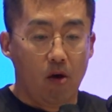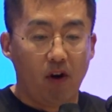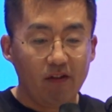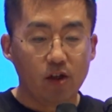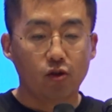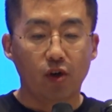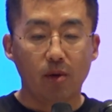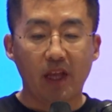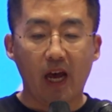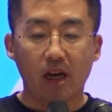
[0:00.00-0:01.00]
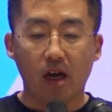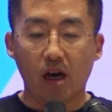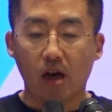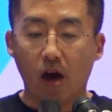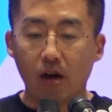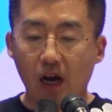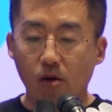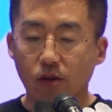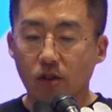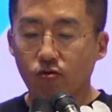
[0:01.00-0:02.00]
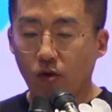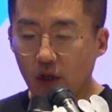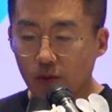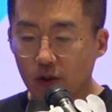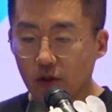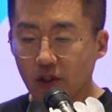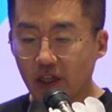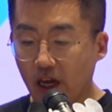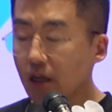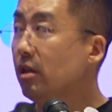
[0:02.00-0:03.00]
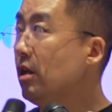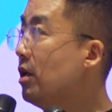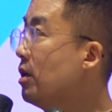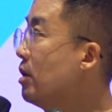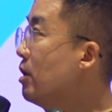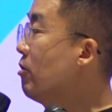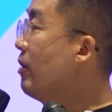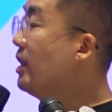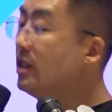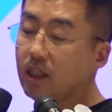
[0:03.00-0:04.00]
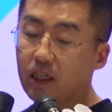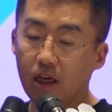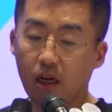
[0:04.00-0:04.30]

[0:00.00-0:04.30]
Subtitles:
revenue stream that allows rollups to scale, creating